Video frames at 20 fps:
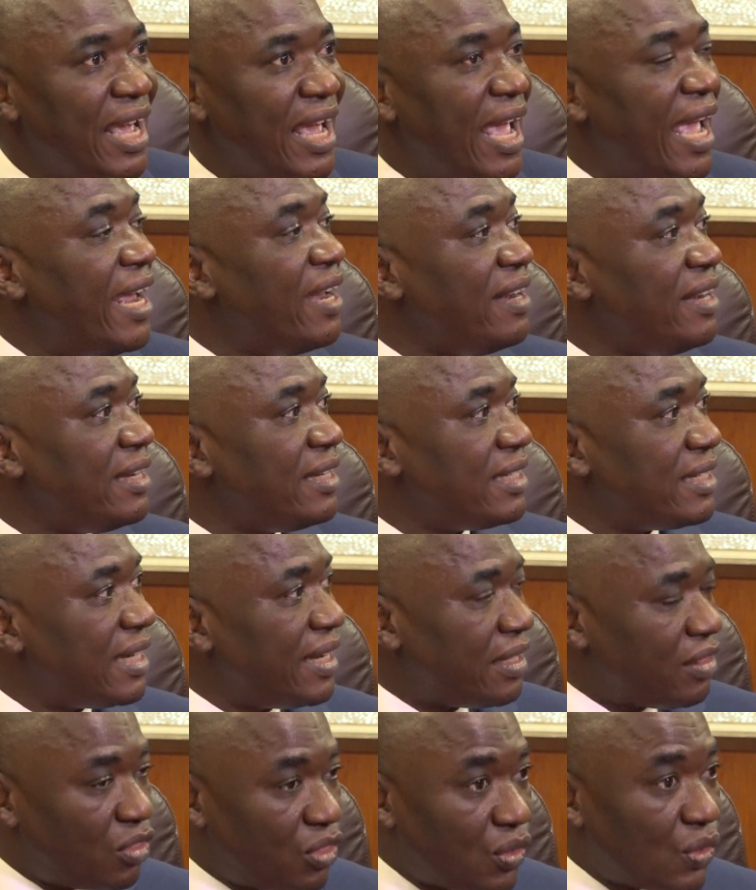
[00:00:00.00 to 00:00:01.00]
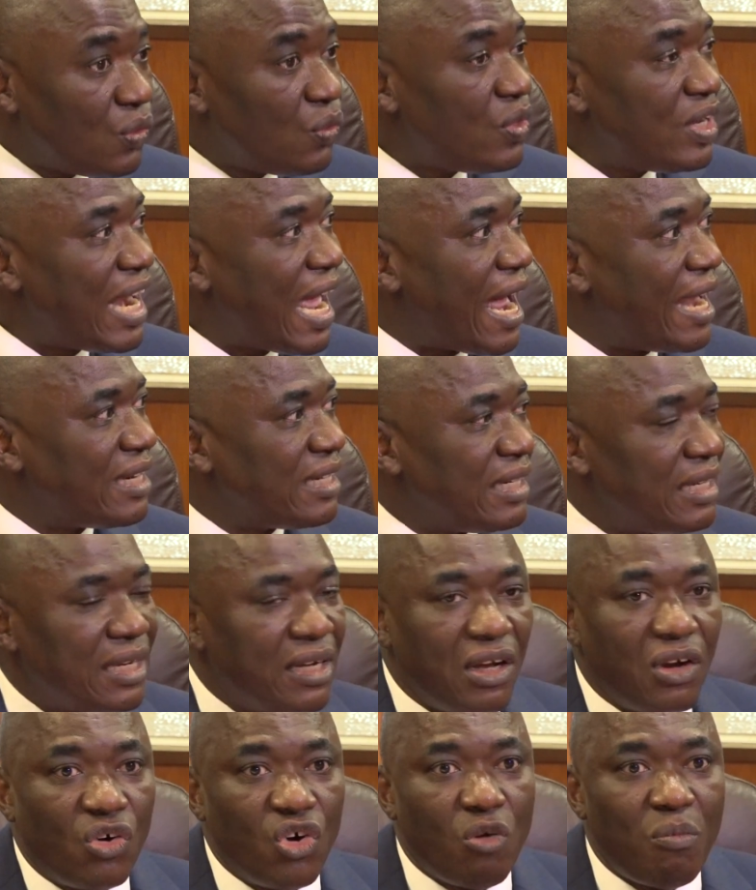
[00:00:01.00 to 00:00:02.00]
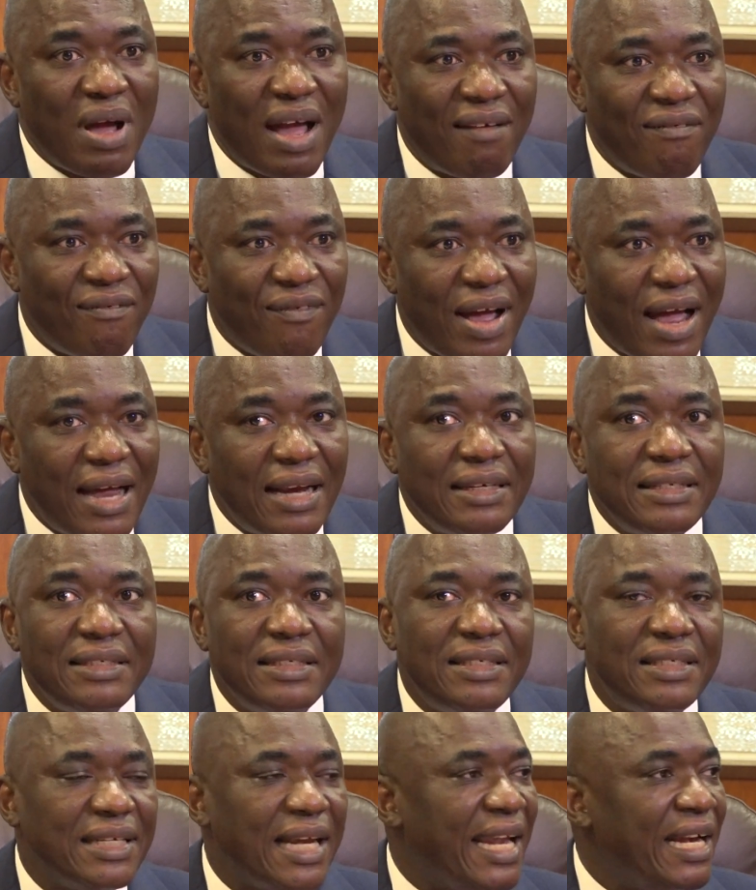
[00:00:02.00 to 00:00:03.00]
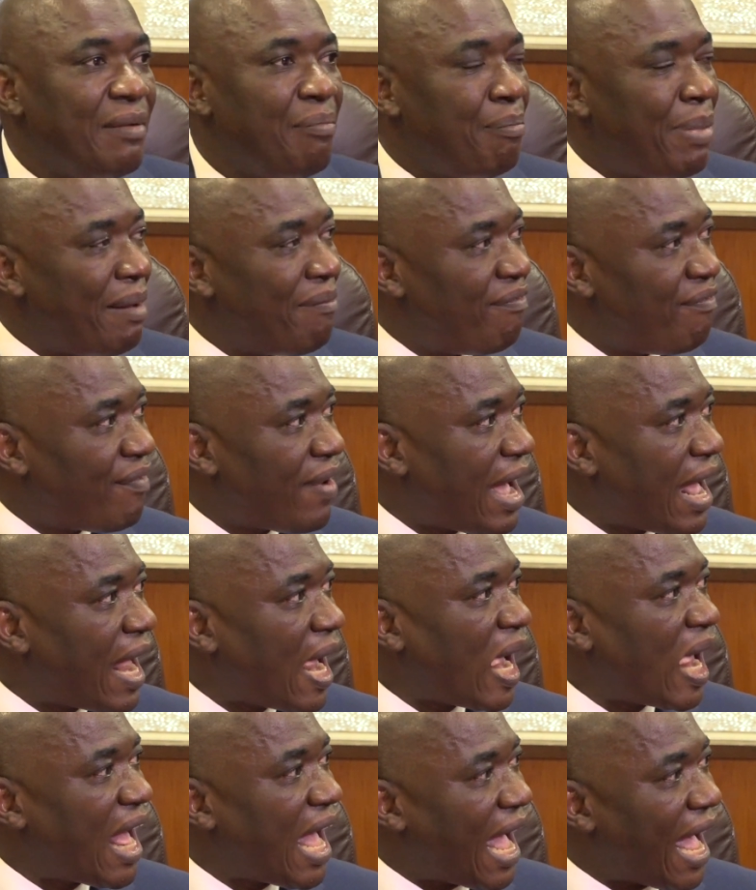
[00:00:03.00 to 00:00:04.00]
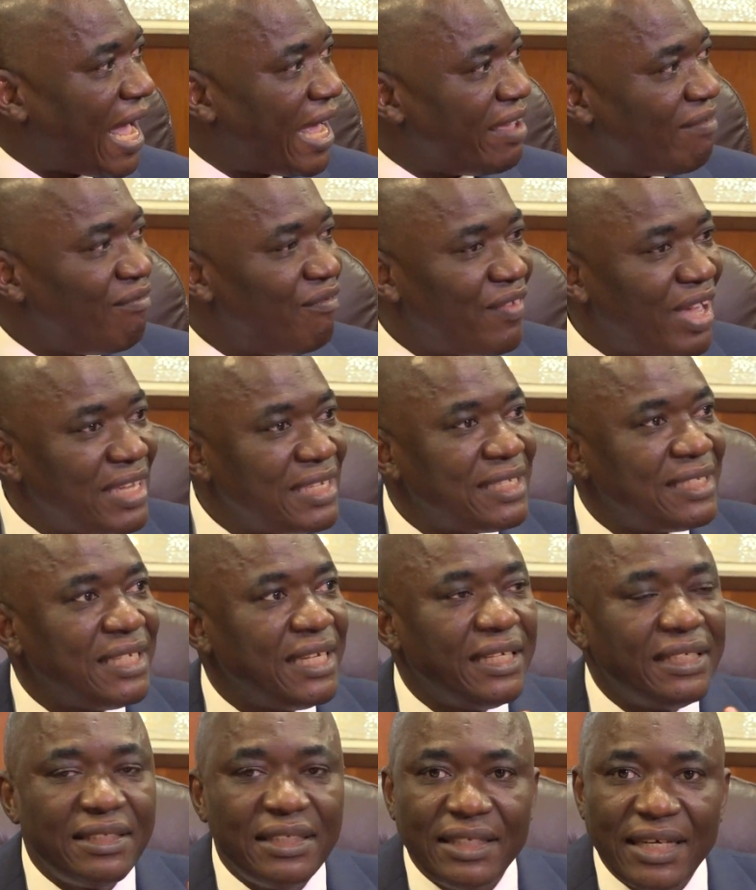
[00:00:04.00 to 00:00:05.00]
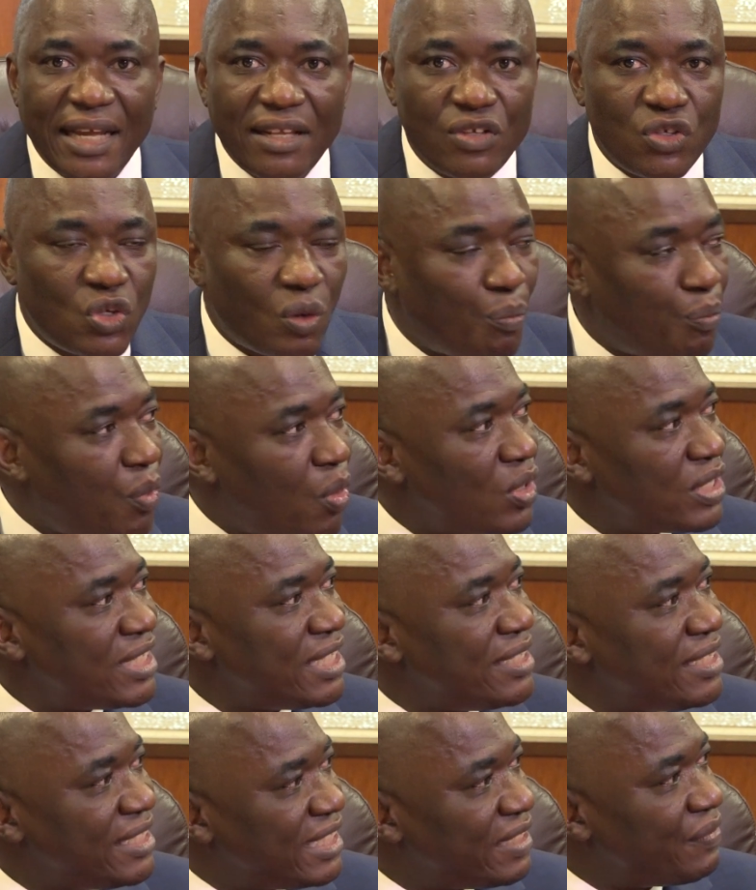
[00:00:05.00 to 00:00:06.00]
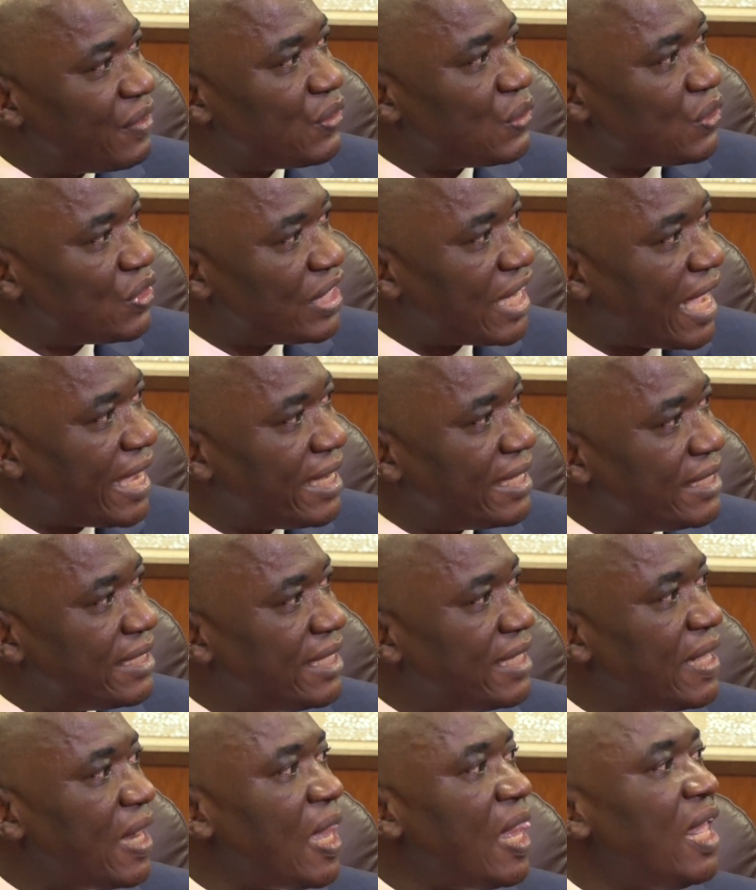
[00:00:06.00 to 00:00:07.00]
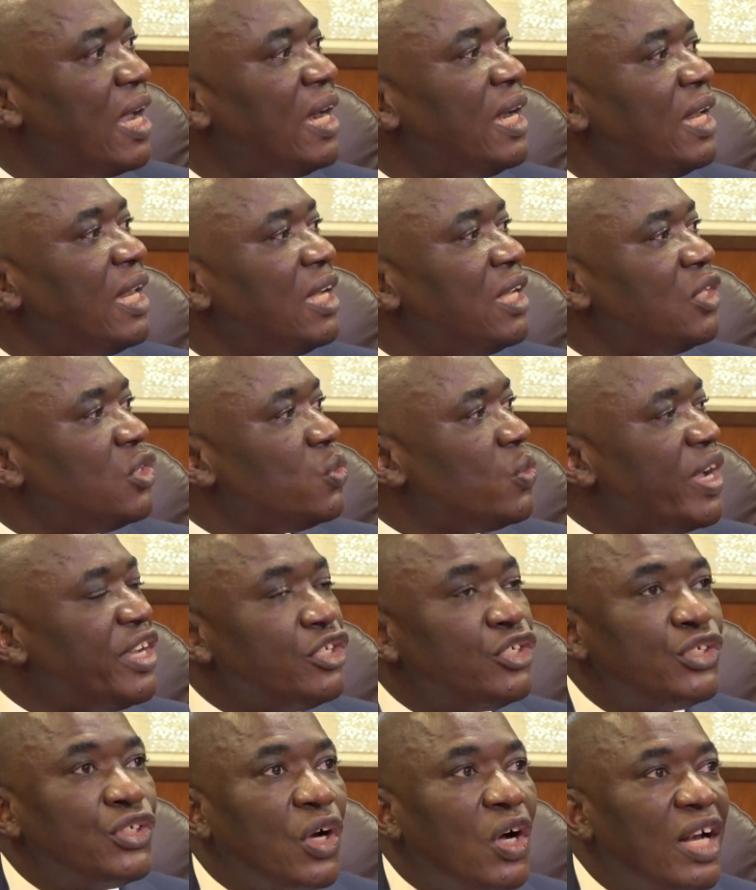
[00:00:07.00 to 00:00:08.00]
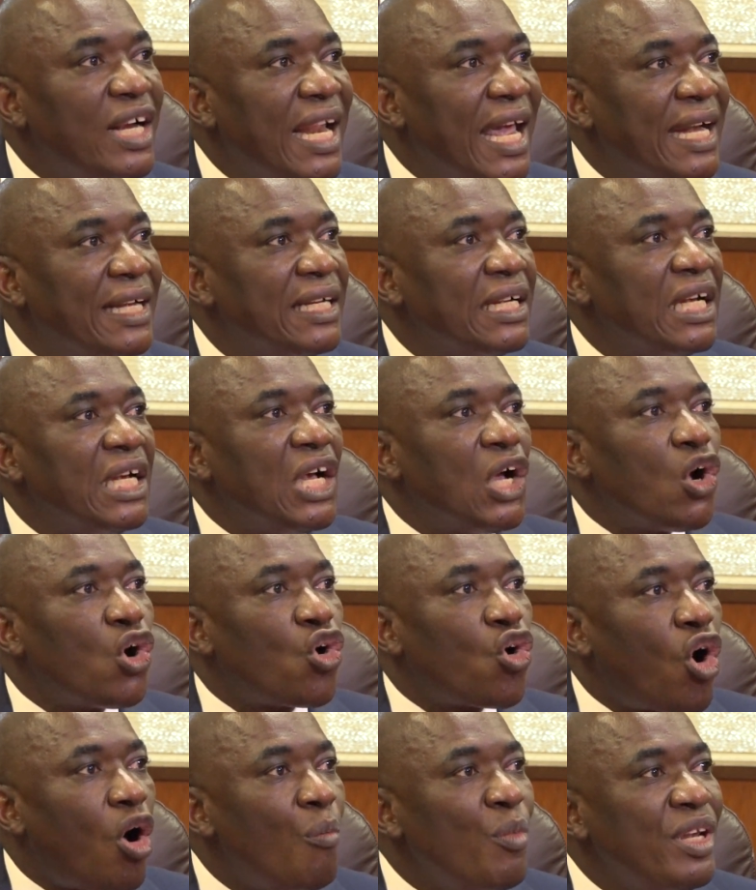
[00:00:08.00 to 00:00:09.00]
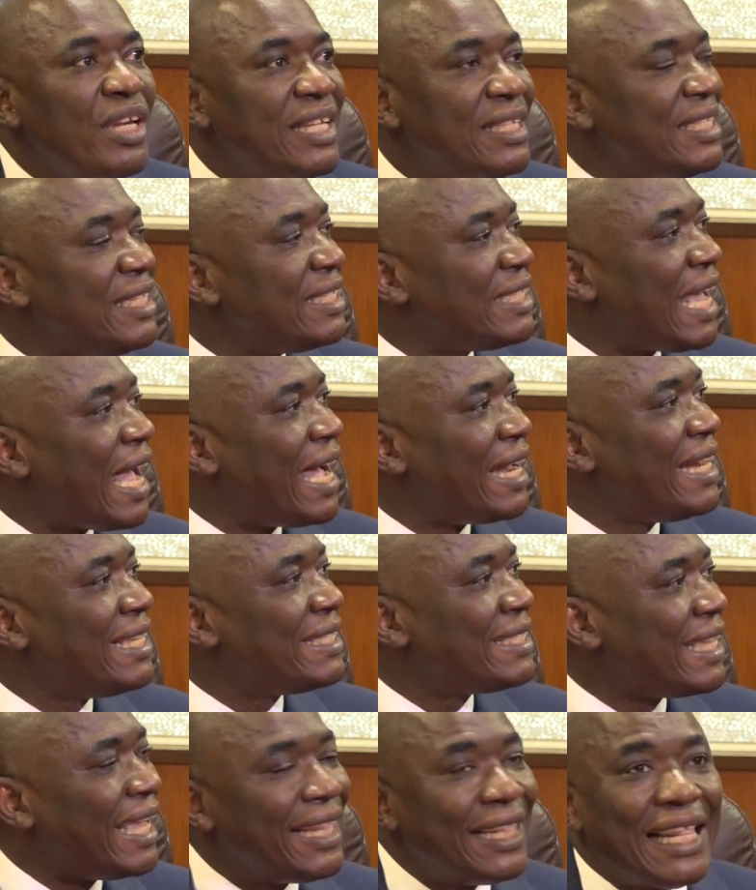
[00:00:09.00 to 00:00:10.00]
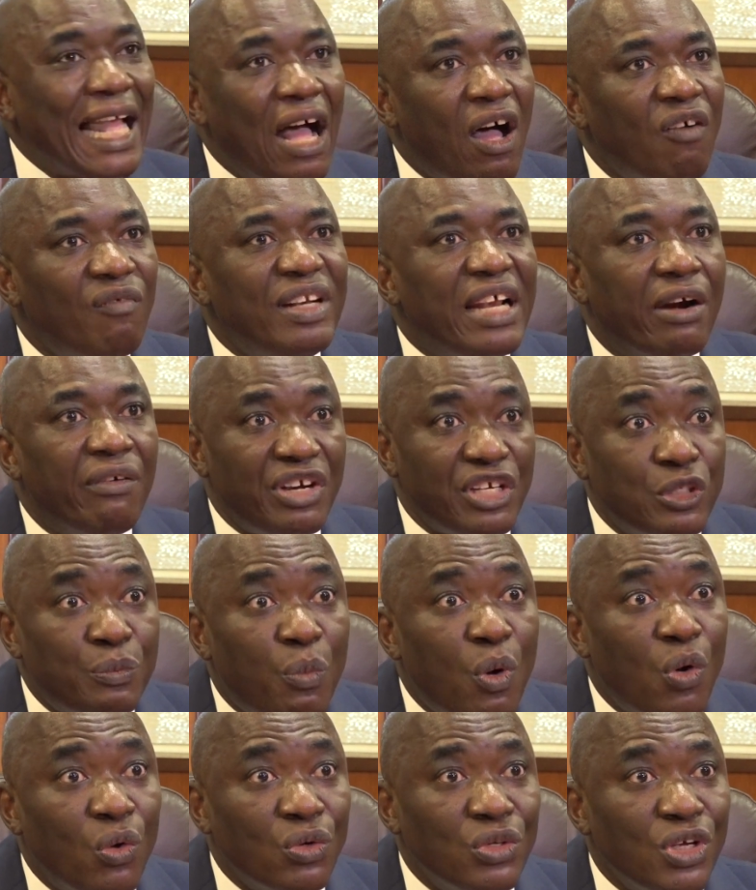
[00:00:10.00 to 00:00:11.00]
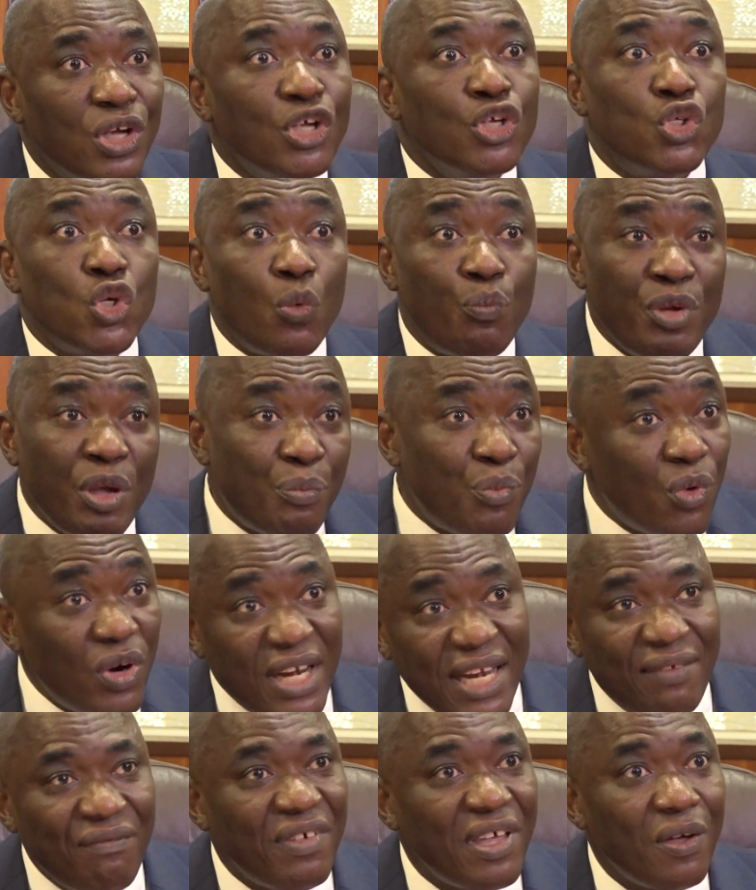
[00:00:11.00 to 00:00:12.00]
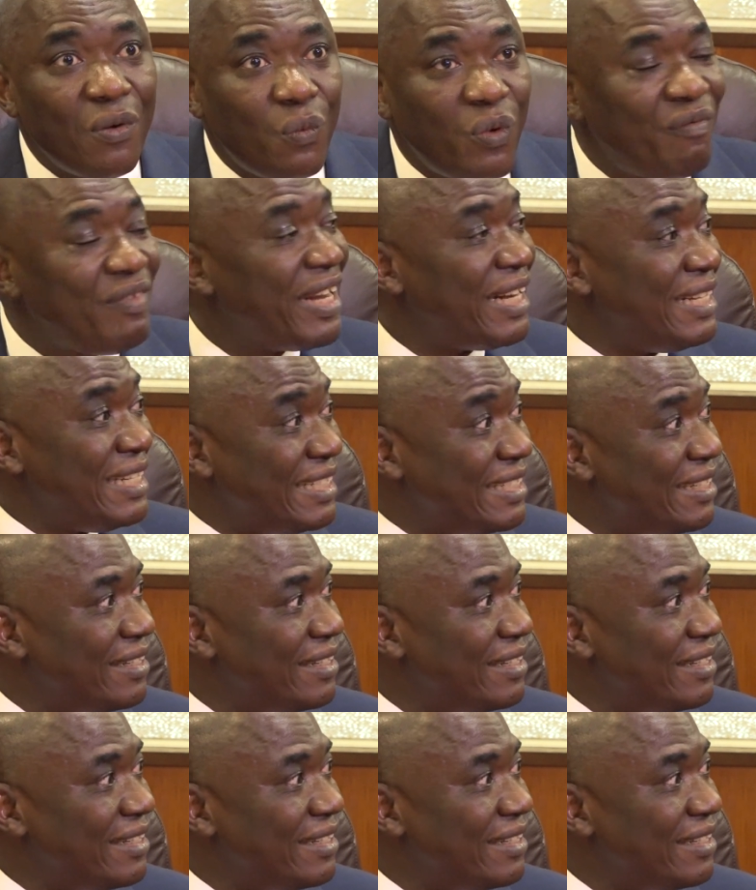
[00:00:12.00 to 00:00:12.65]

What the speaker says: And through that, Global Fund and PEPFAR are investing and supporting civil society to ensure that communities are at the center of the response. So people living with the